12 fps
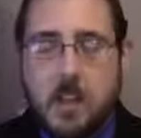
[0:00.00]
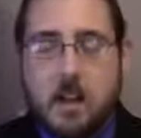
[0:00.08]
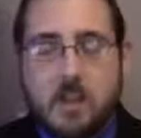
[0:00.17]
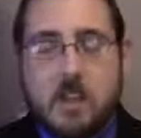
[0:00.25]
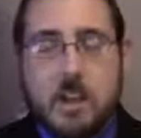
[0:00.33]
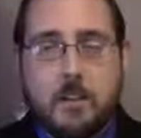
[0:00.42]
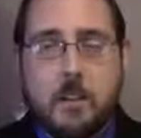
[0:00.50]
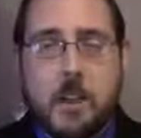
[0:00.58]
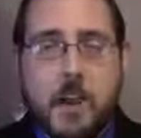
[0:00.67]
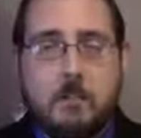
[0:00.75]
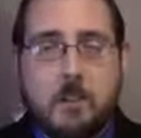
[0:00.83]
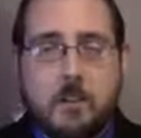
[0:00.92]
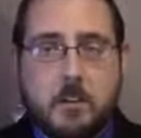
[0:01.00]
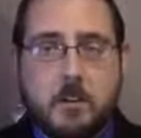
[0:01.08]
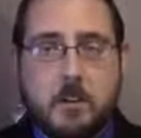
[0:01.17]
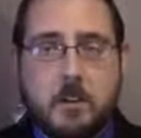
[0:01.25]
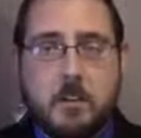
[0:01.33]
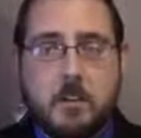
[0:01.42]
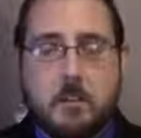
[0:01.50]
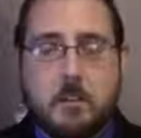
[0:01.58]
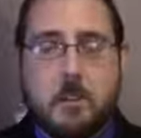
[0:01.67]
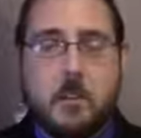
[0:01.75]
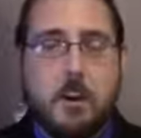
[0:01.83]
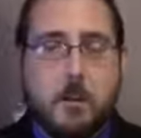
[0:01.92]
a lot of it having to do with the
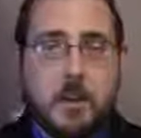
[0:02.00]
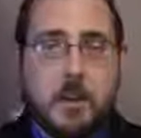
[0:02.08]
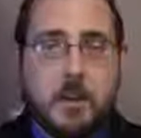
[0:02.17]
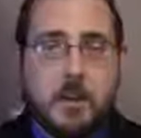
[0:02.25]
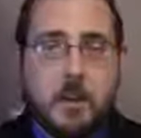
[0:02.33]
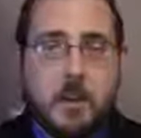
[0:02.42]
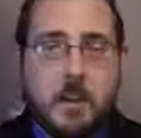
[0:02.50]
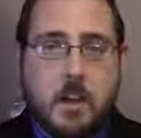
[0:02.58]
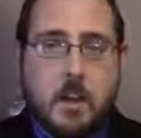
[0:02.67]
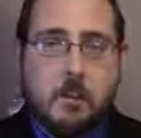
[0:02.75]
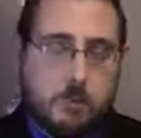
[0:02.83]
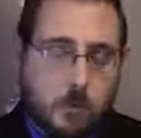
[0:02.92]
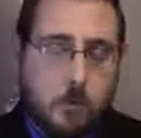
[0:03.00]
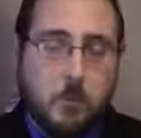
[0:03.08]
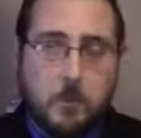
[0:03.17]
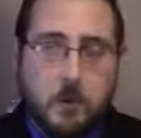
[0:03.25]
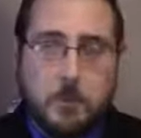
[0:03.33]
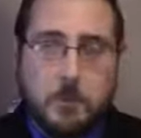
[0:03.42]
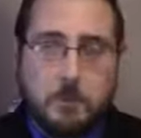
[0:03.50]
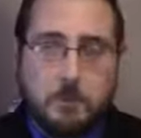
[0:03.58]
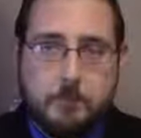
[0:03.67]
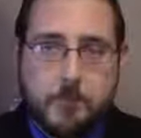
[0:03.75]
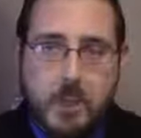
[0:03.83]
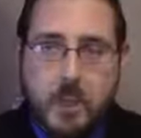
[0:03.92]
phenomenon of global warming.
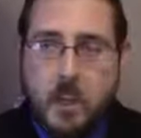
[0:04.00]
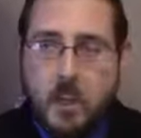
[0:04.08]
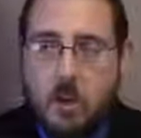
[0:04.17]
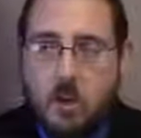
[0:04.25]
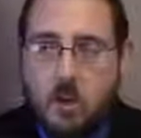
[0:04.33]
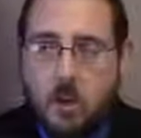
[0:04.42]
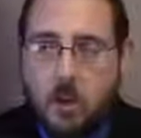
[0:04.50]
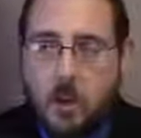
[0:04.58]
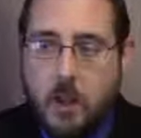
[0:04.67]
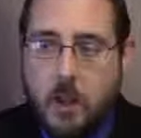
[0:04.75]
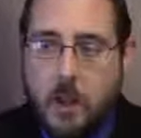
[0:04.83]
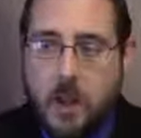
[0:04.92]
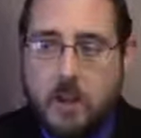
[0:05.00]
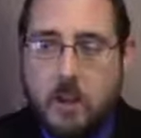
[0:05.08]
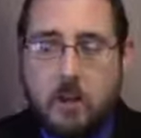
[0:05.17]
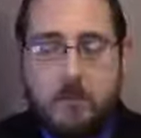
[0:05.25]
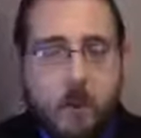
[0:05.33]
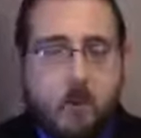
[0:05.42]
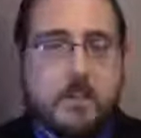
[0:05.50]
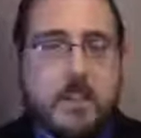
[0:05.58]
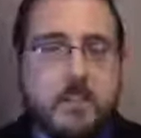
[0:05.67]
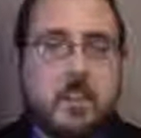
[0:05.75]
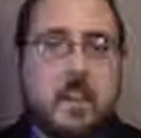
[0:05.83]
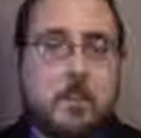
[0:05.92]
And of all
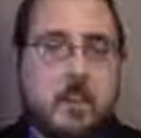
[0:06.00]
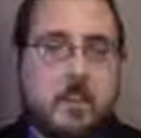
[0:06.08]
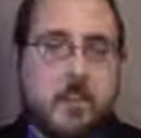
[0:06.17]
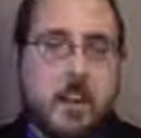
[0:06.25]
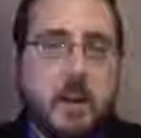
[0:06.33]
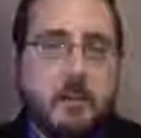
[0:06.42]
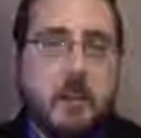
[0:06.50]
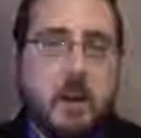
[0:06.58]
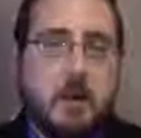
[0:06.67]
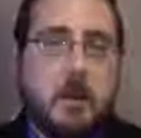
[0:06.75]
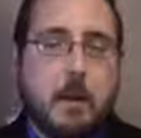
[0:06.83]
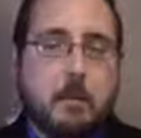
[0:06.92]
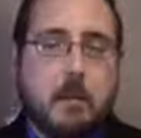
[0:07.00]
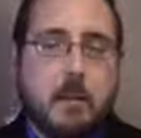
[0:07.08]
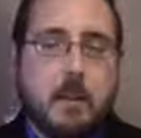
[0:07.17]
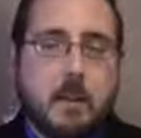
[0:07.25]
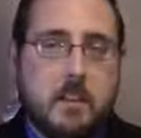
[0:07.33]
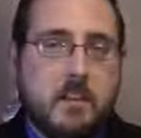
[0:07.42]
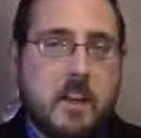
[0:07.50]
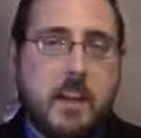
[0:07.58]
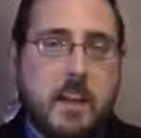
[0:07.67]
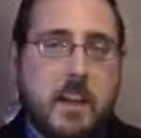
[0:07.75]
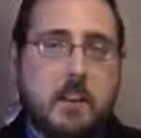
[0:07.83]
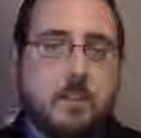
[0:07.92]
these gimmicks that have come up in the
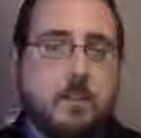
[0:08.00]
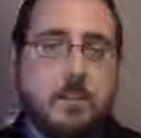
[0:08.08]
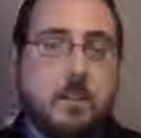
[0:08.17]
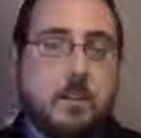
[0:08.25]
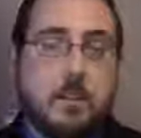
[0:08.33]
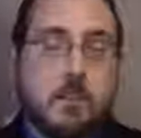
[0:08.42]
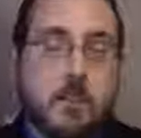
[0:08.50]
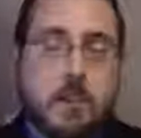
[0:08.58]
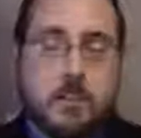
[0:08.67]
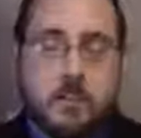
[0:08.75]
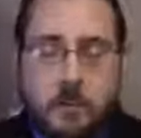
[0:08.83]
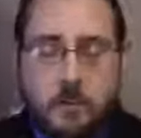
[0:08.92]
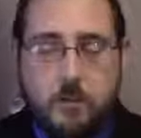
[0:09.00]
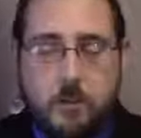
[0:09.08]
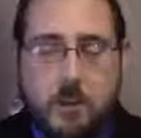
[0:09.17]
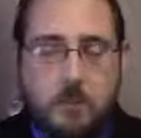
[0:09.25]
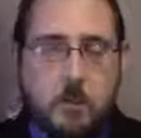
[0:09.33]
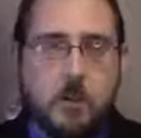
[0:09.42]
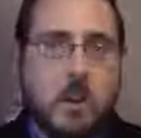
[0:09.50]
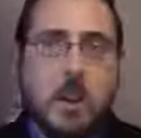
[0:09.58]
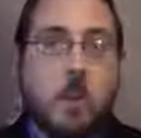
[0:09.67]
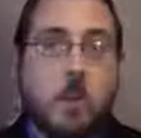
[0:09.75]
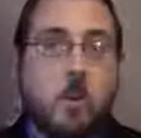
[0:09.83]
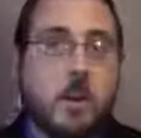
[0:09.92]
decades or even the last century that were
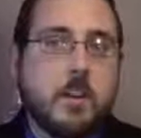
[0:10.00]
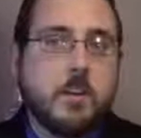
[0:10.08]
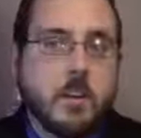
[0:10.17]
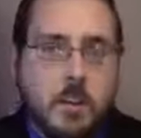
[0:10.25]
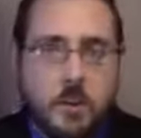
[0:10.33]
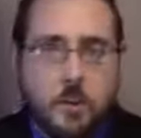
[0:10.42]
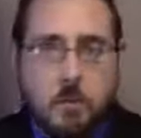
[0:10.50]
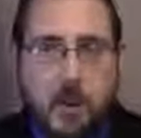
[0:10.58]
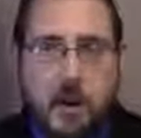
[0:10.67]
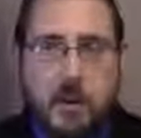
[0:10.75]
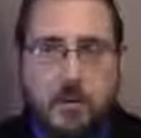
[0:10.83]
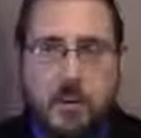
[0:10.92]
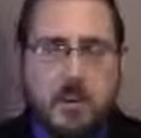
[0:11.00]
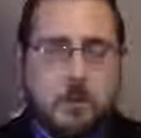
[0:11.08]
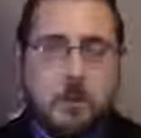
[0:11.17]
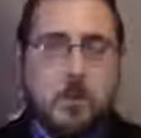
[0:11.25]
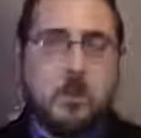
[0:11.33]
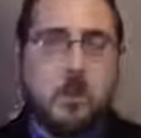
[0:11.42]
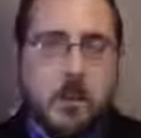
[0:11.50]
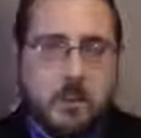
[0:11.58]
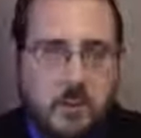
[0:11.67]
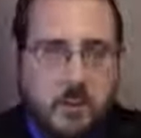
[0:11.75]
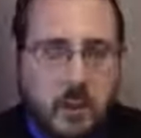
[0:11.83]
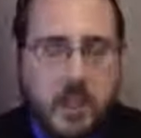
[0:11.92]
going to cure poverty, that were going
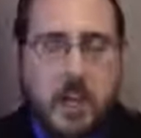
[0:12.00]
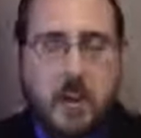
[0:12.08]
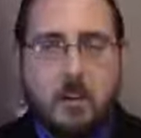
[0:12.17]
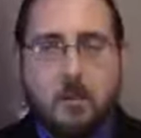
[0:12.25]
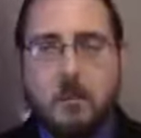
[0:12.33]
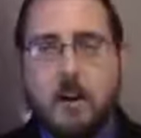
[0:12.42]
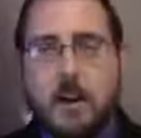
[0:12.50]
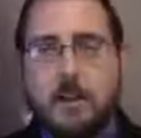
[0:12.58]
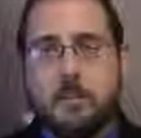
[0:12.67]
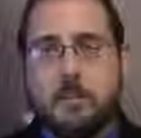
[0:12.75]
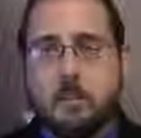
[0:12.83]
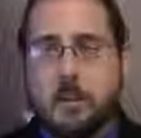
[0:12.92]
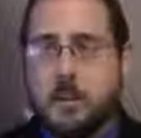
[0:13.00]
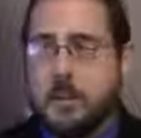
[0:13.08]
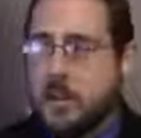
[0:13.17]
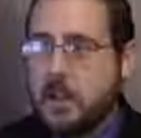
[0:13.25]
to take care of impoverishment,